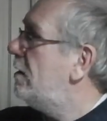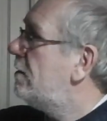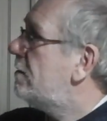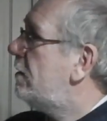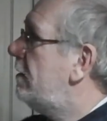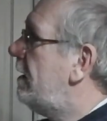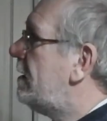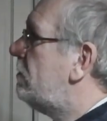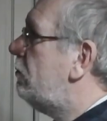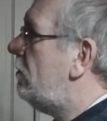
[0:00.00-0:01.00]
So the
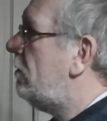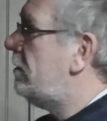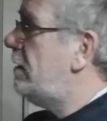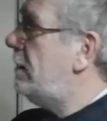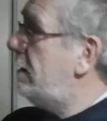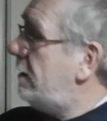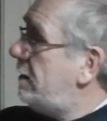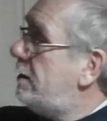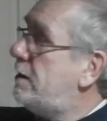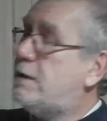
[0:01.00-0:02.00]
next one
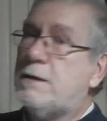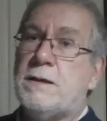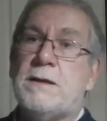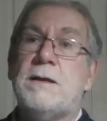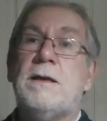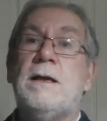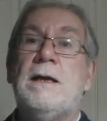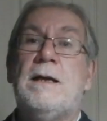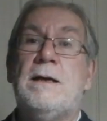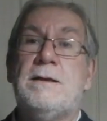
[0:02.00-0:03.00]
is
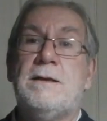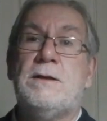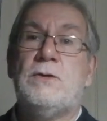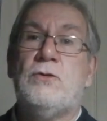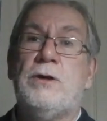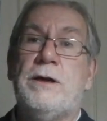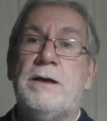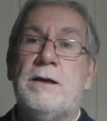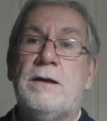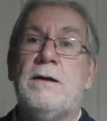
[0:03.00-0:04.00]
Destroyer.
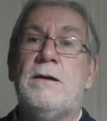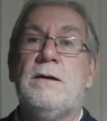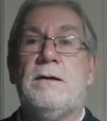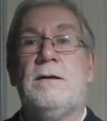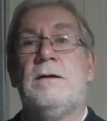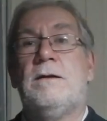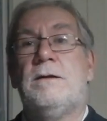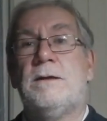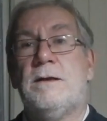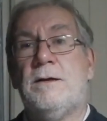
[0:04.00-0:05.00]

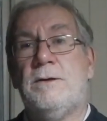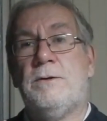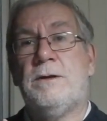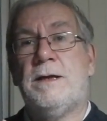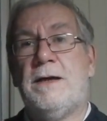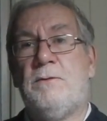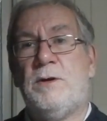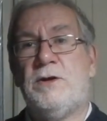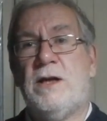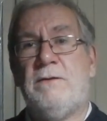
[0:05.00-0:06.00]
So I think everybody
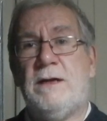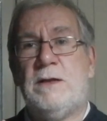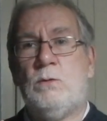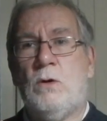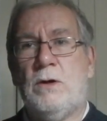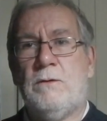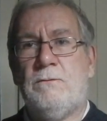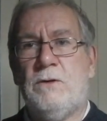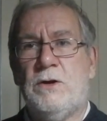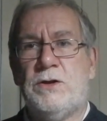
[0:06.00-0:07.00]
should have at least one
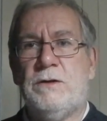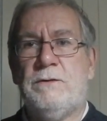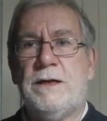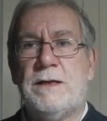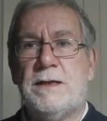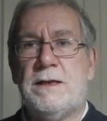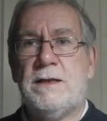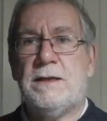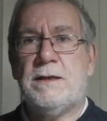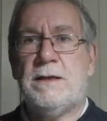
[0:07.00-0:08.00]
version of this. This
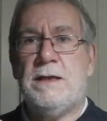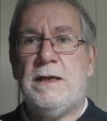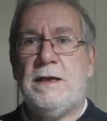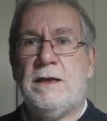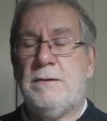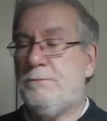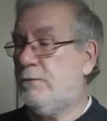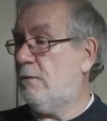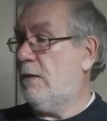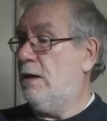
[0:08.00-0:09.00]
is the
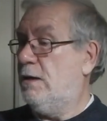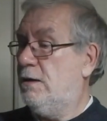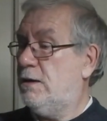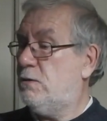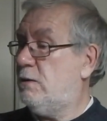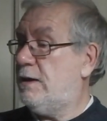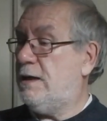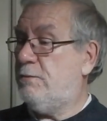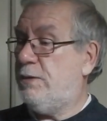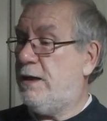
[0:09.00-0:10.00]

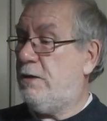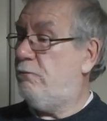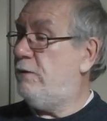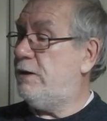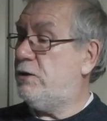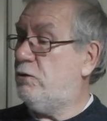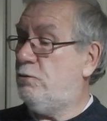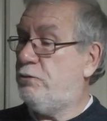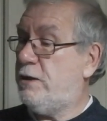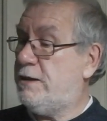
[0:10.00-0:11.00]
Swinging Pig original
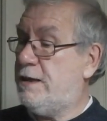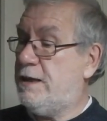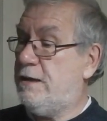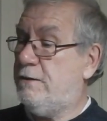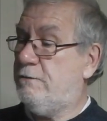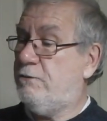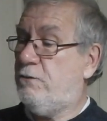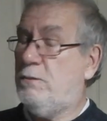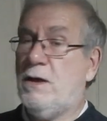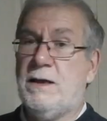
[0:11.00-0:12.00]
pressing from
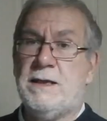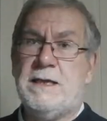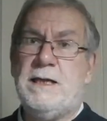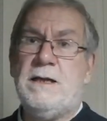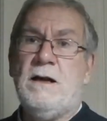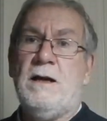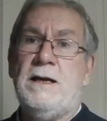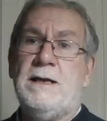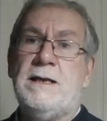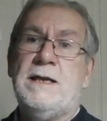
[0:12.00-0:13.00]

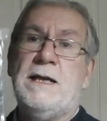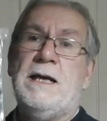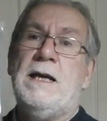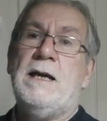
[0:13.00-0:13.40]
1990